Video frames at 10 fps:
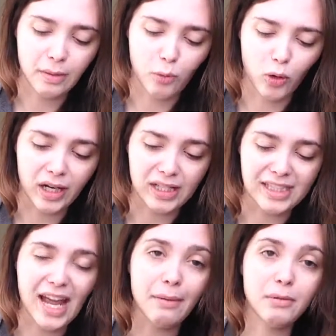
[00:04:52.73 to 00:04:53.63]
more in
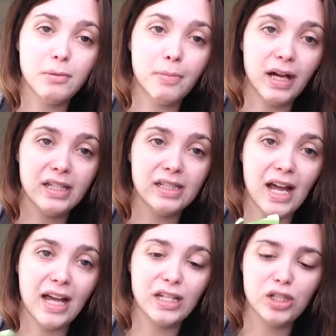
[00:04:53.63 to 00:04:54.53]
depth, but
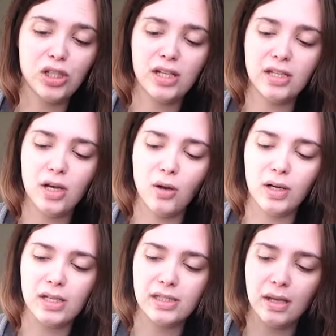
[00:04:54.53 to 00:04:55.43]
I did
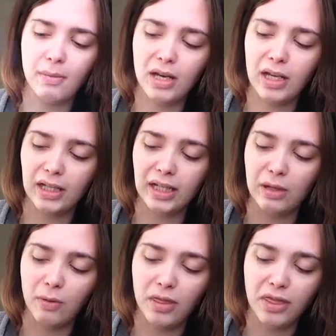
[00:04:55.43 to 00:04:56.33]
notice immediately
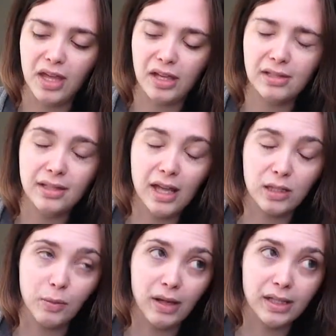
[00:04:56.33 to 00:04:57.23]
with this,
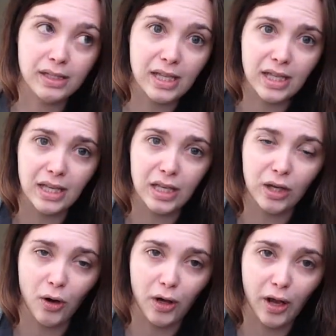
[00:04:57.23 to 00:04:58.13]
as well as the
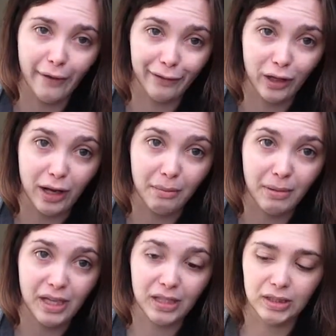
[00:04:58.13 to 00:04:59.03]
Garnier Overnight
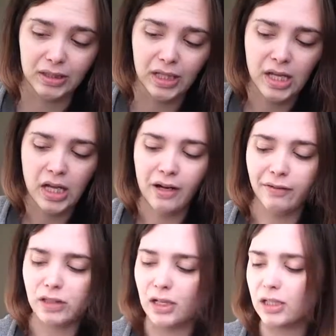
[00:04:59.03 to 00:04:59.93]
Peel
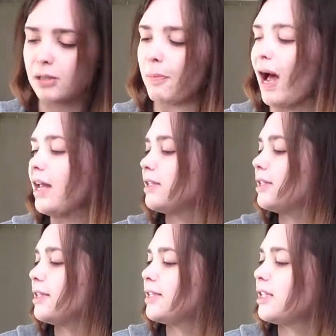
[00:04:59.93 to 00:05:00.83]
for dark spots,
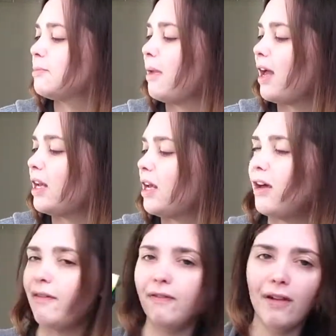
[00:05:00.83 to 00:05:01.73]
this has been
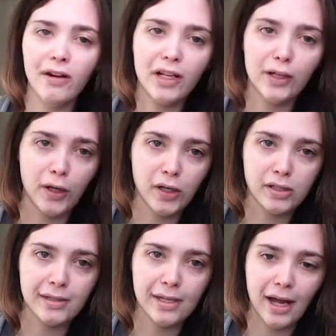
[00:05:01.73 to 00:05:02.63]
a very
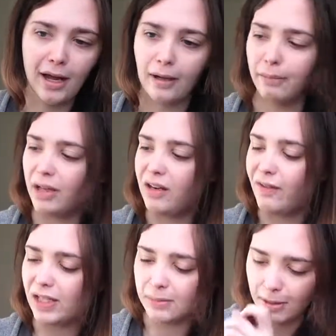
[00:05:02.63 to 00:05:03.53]
good
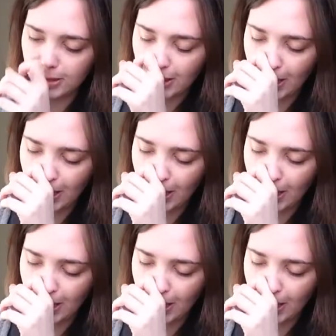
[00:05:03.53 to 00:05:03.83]
investment.